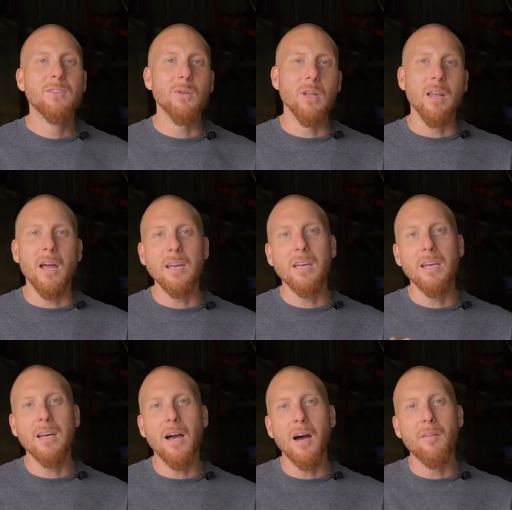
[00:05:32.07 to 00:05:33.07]
to the
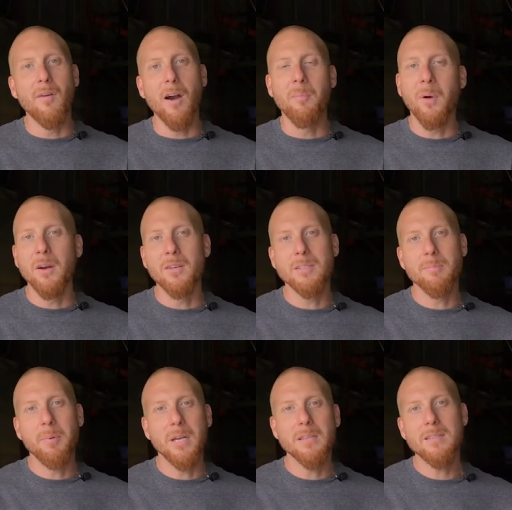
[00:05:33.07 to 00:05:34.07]
liking of our
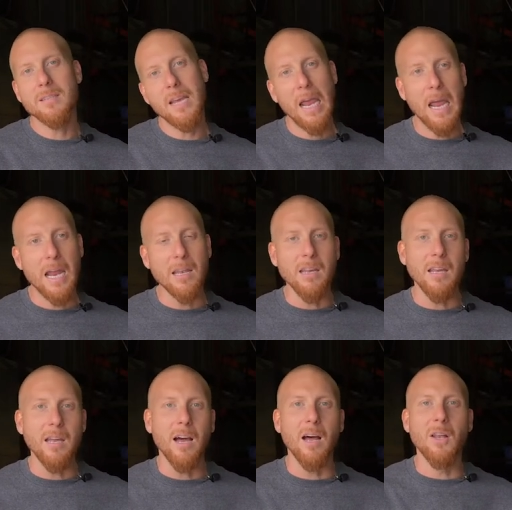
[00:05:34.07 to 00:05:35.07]
participants and
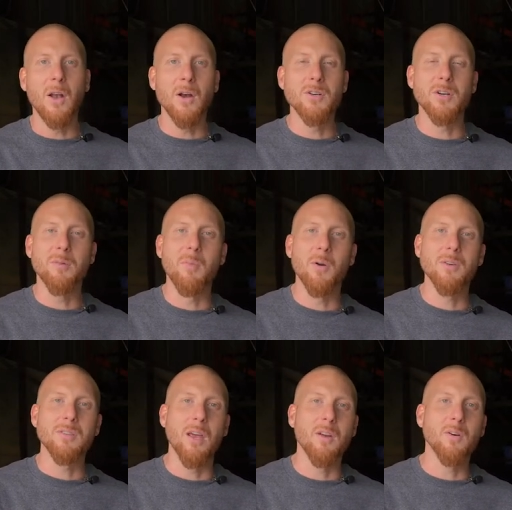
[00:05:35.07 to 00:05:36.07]
the uh, larger
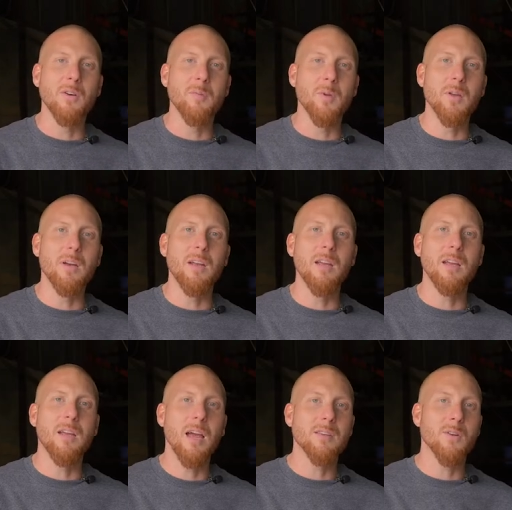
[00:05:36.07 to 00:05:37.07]
motorcycle
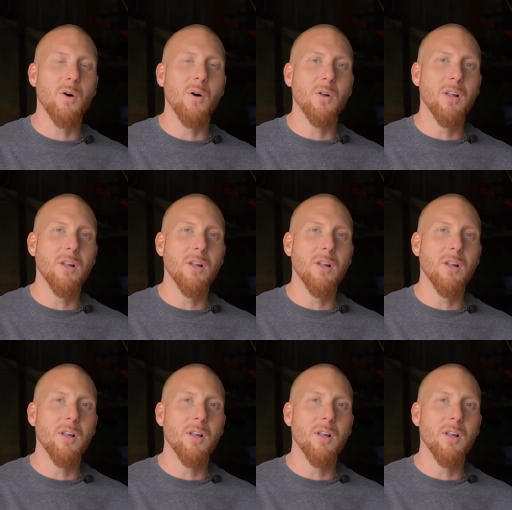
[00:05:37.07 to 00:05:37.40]
community as a whole.